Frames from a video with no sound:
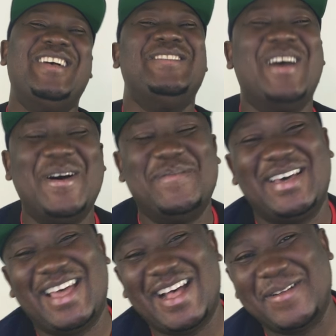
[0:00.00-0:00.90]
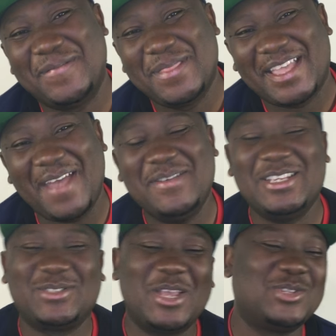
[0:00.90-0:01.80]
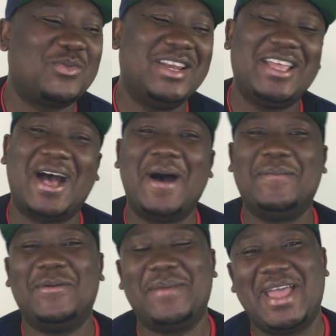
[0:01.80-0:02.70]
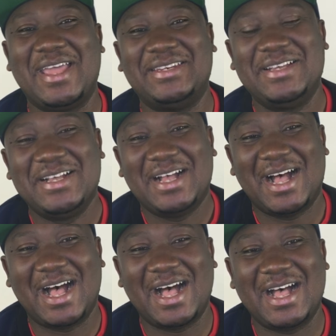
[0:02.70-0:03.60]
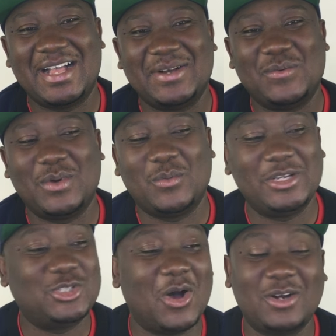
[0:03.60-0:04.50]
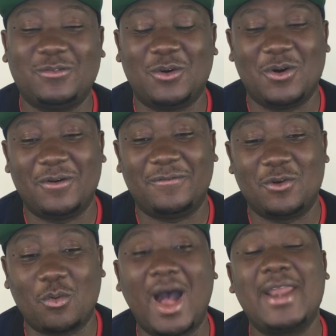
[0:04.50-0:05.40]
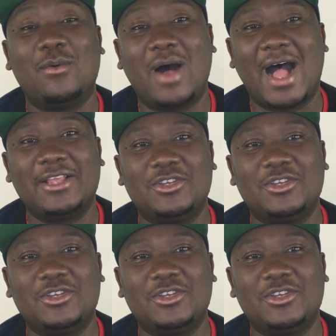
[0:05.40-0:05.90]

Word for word: no, but uh, Kevin is, is really humble, man. Uh, we, we talked for, for quite a while,